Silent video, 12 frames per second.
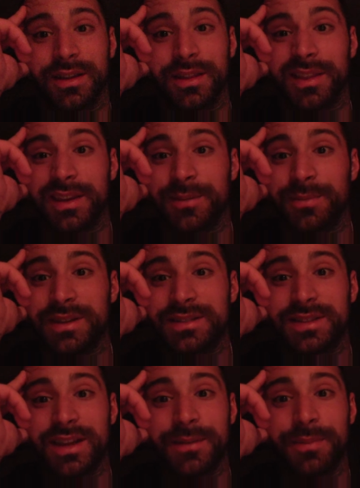Think, be,
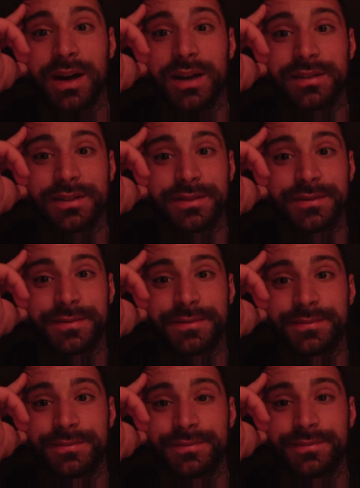stay positive.
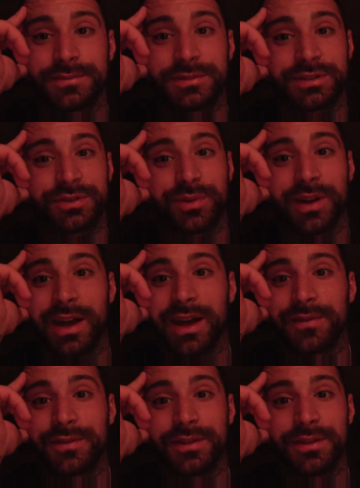Just what I
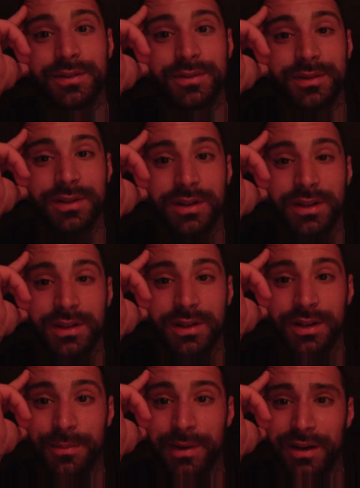have to do
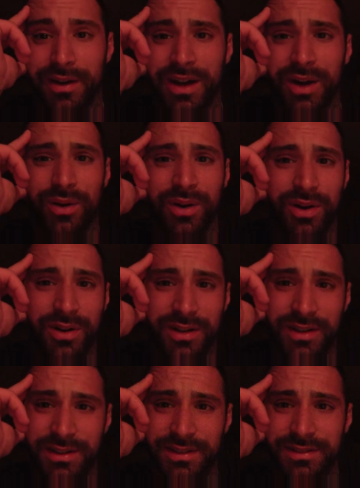no matter how hard
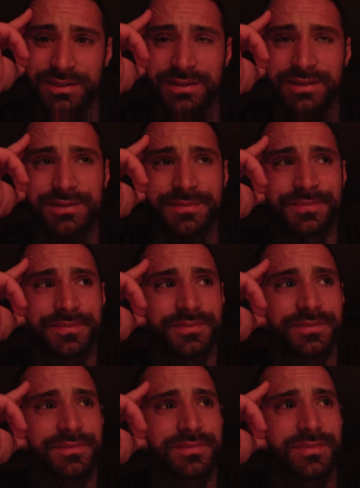it is,
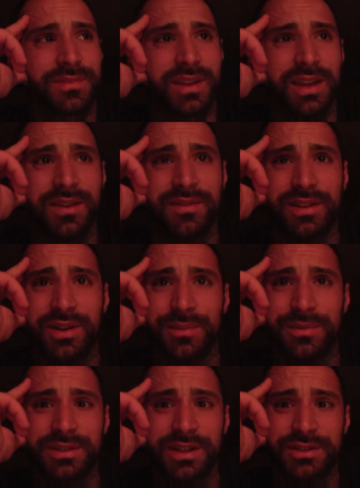even though
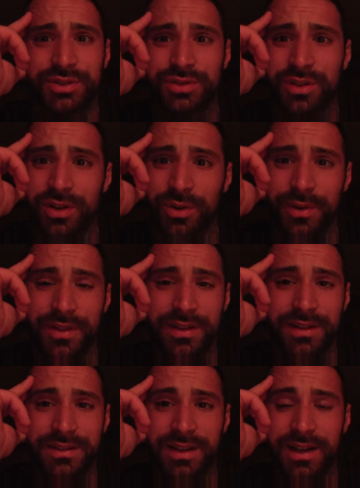I'm, struggle with it
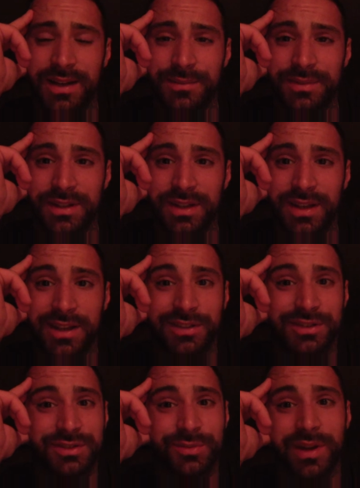at times. It's
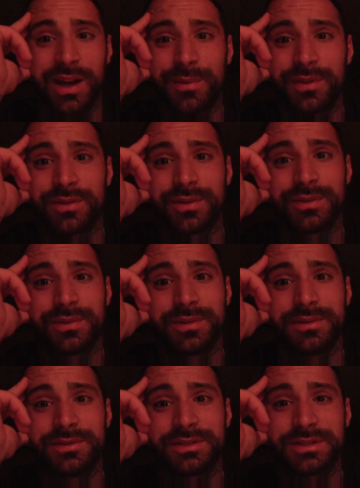just what got me through.
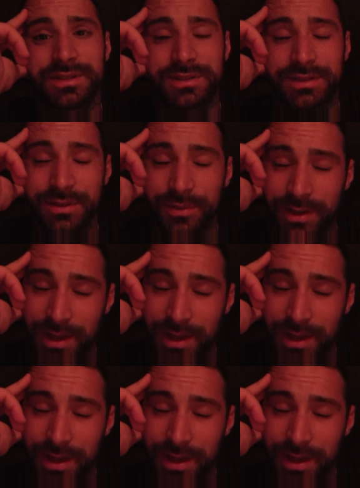It was just it's good.